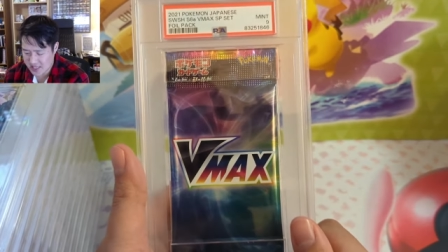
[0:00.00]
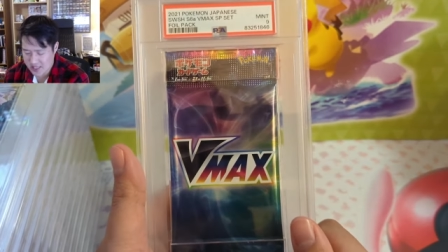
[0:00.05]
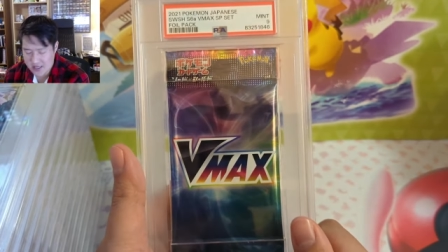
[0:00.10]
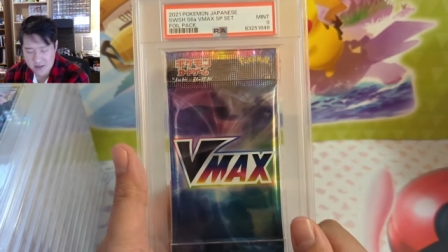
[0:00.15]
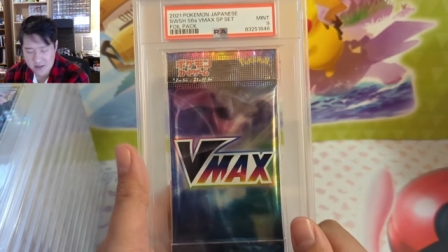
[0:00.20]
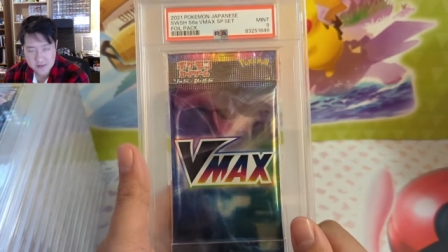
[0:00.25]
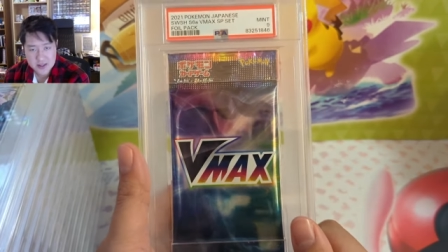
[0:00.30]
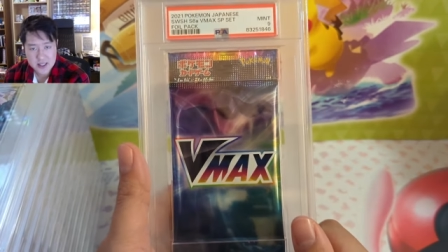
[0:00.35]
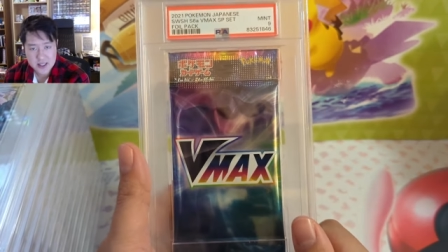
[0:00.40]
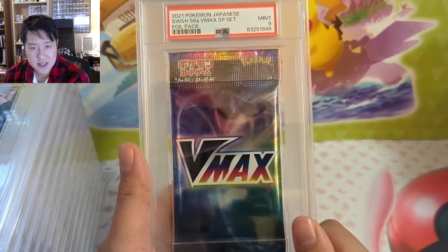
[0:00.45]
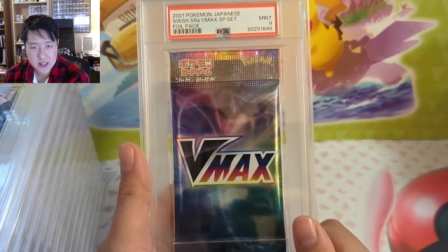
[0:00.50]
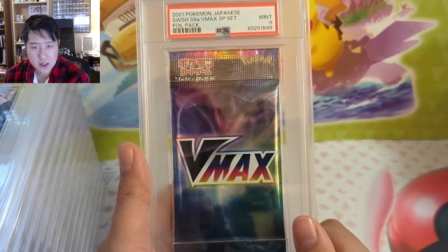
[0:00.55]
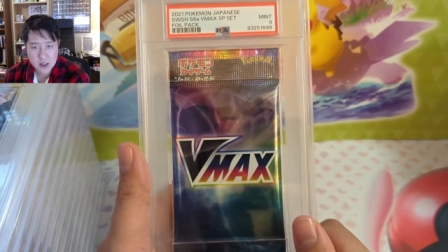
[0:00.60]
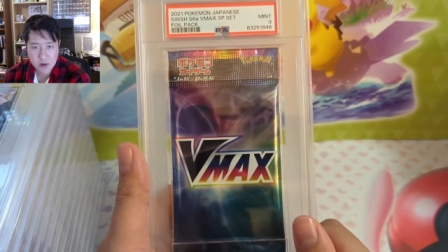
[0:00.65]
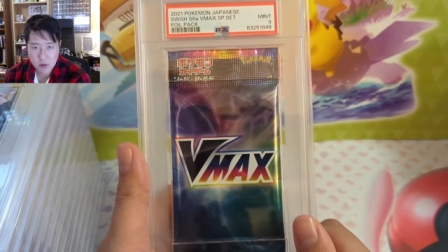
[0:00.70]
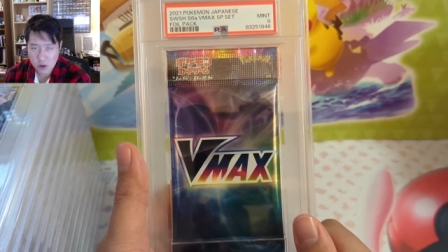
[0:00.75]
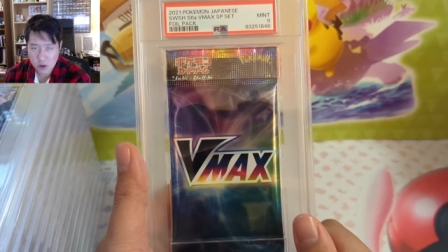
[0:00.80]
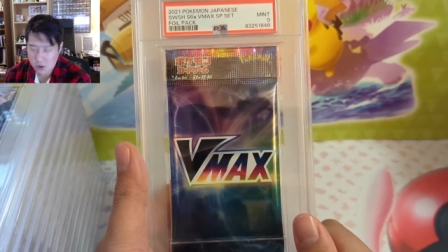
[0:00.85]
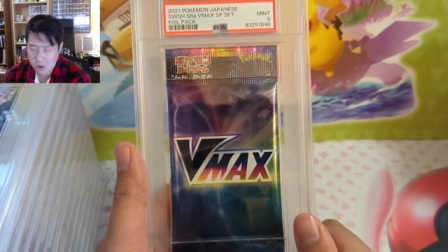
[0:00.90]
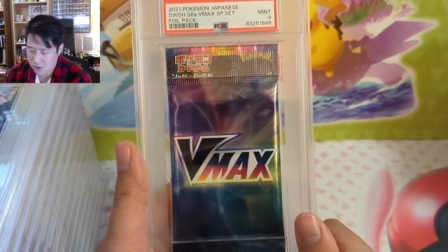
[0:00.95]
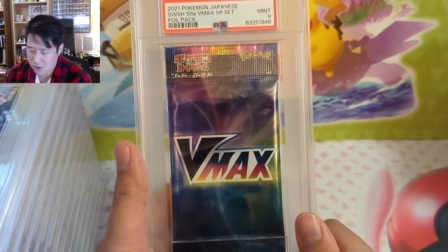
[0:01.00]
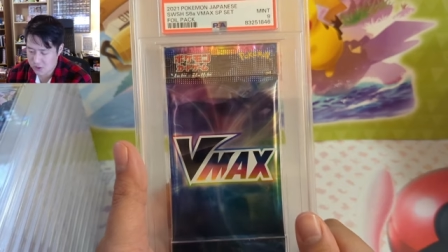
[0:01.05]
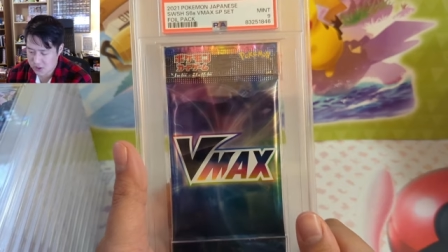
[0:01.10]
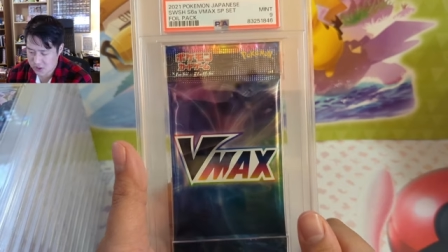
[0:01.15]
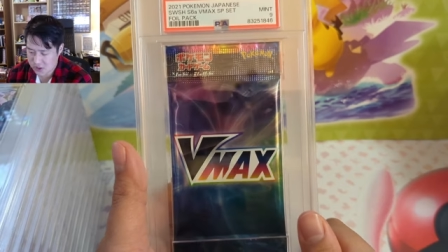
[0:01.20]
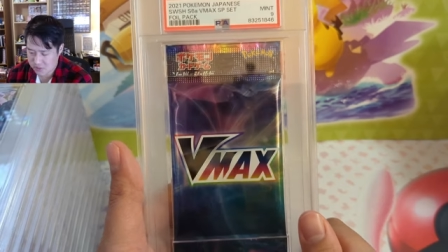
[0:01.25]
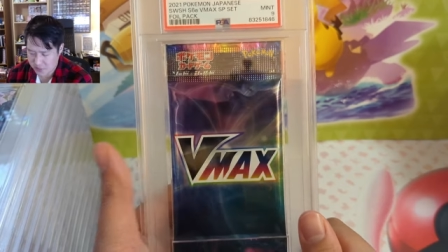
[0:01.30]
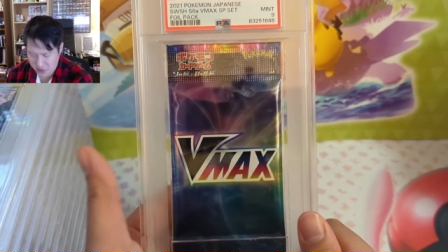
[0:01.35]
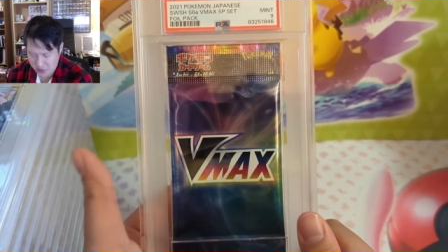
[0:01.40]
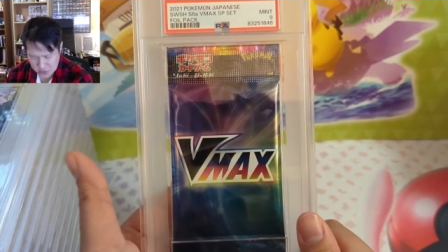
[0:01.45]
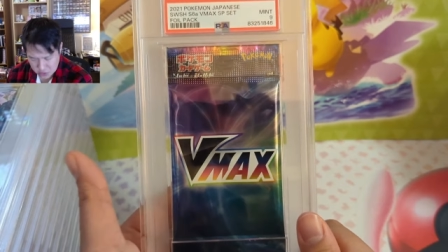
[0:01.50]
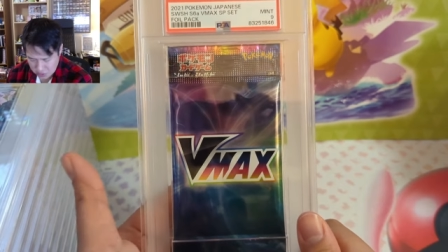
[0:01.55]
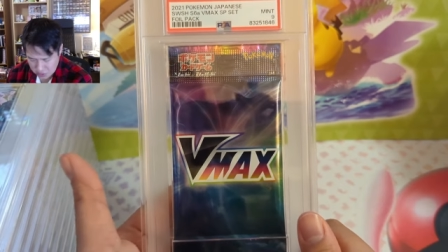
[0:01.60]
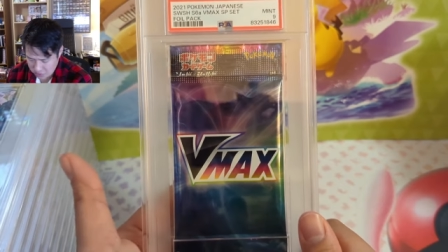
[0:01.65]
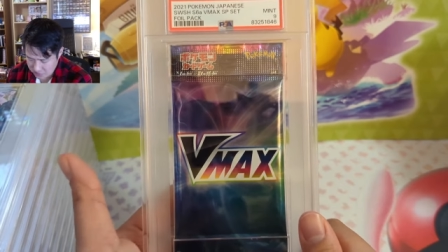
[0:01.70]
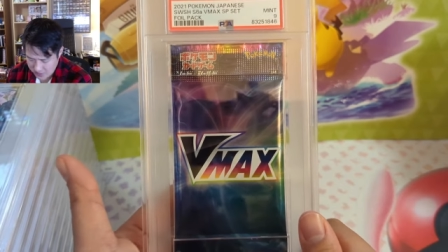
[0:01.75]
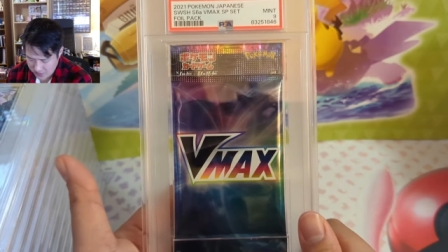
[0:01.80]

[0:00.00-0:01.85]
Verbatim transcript: Eevee Heroes special.